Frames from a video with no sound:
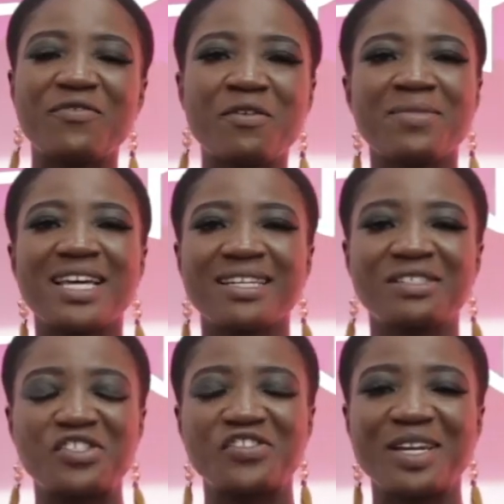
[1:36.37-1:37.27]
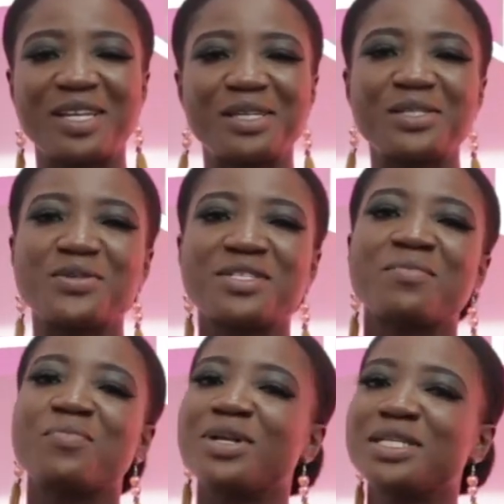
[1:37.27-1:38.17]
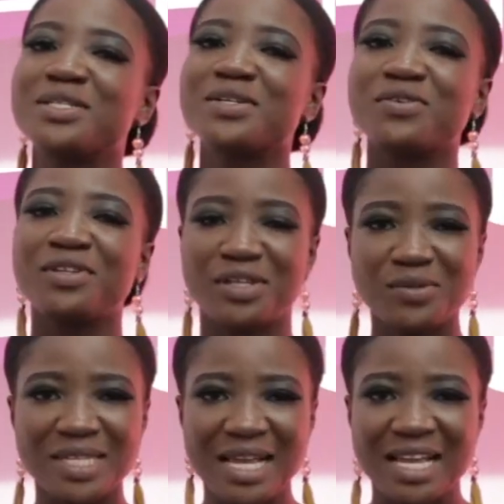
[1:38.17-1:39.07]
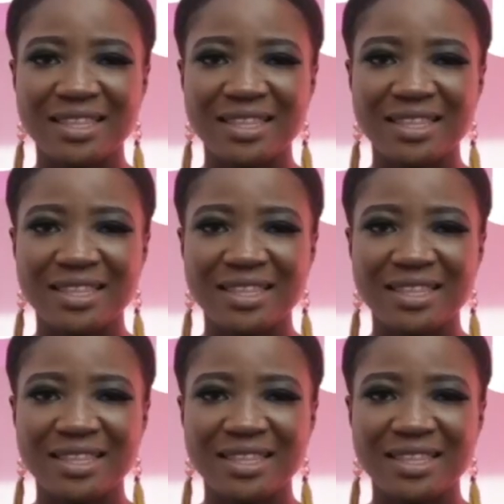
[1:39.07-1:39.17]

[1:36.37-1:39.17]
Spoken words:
from that and straight into some political news.